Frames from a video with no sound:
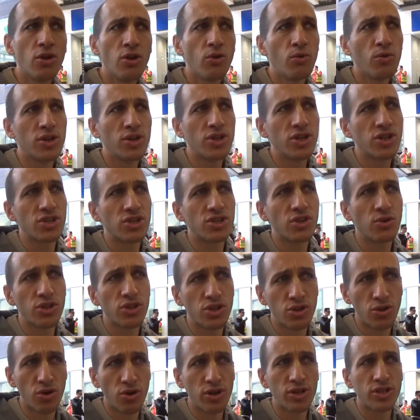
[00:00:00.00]
which is
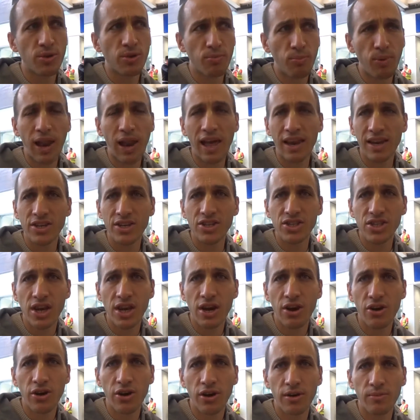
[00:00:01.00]
also a
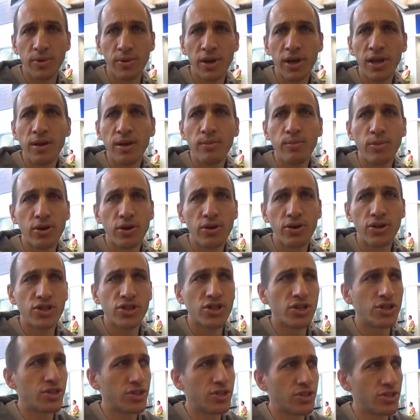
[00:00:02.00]
planetarium because
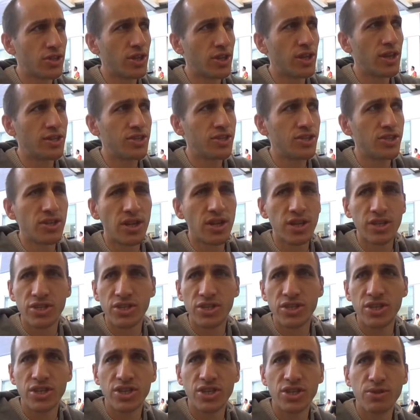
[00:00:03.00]
it's
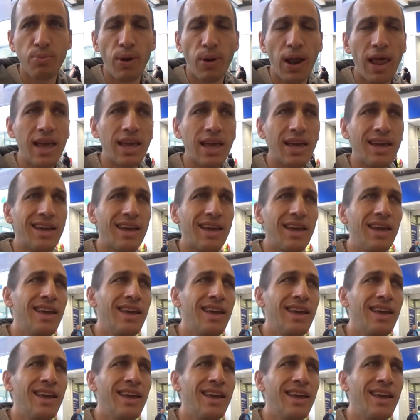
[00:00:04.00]
displaying